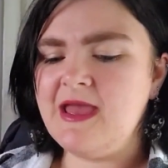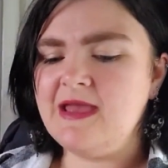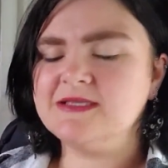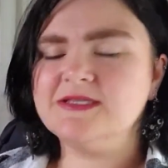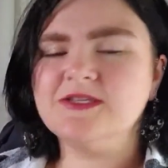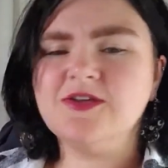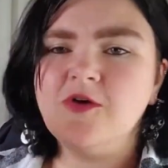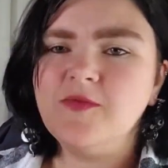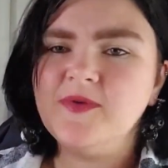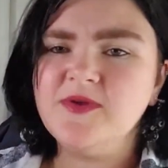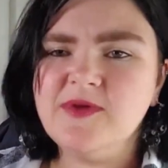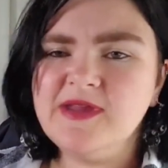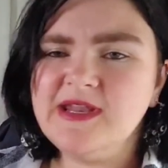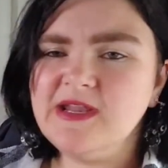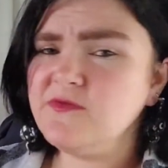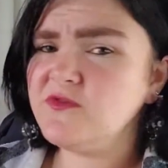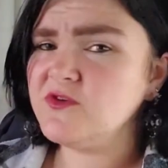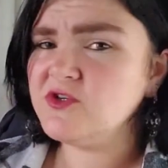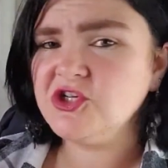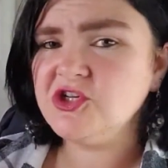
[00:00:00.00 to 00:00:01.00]
So I'll be
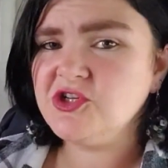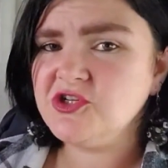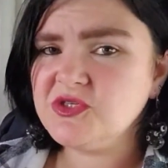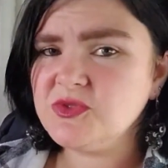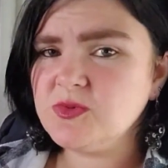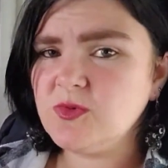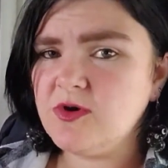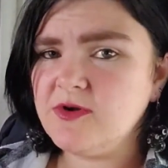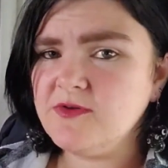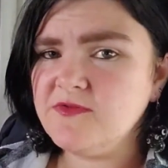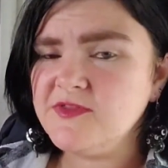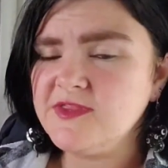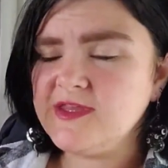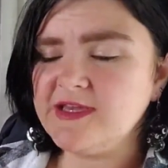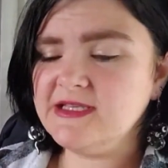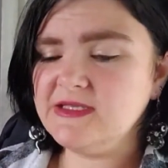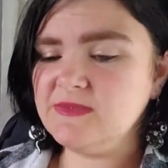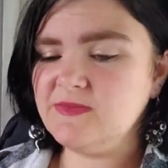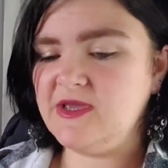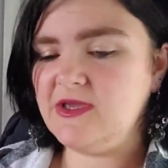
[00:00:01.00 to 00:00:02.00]
reading Fortuna Sworn for
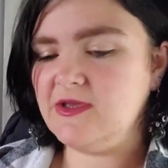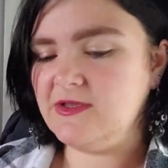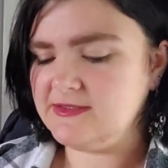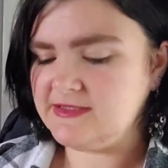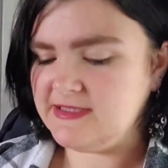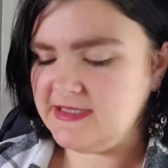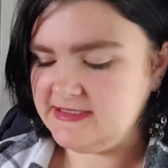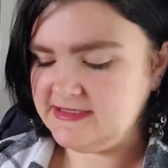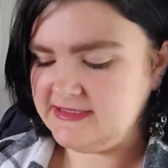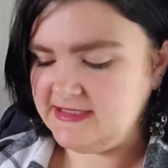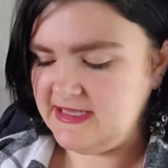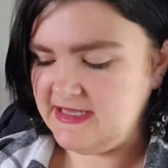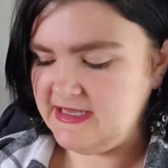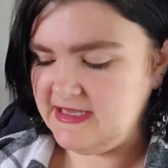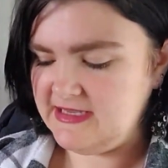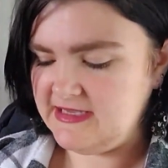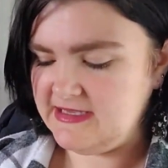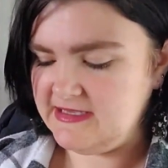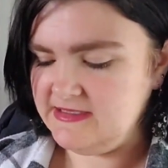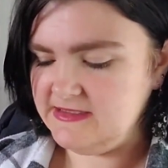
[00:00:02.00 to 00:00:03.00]
this because this
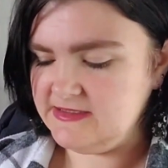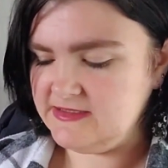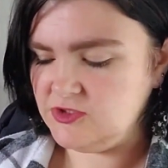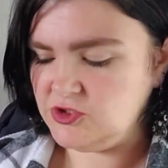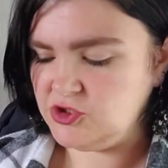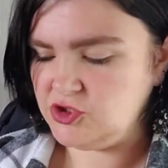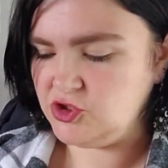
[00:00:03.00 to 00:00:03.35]
is